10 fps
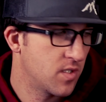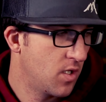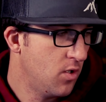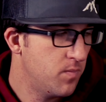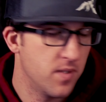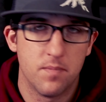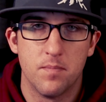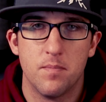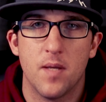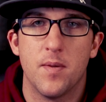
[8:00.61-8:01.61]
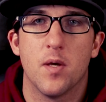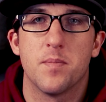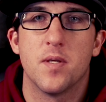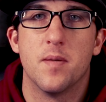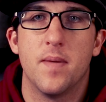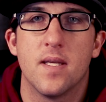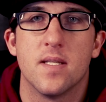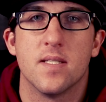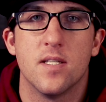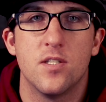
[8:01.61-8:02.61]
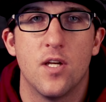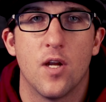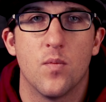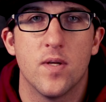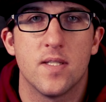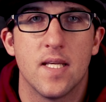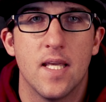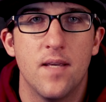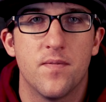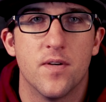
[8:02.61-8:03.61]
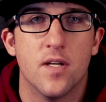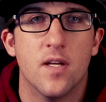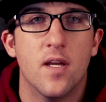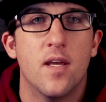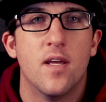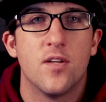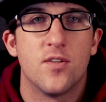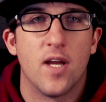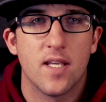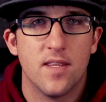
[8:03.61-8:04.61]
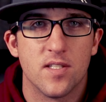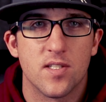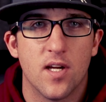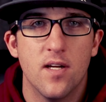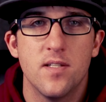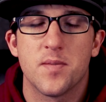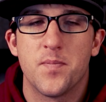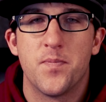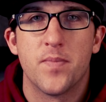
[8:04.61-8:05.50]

scope and maybe helped you to make a decision on what to get for tracking the stars.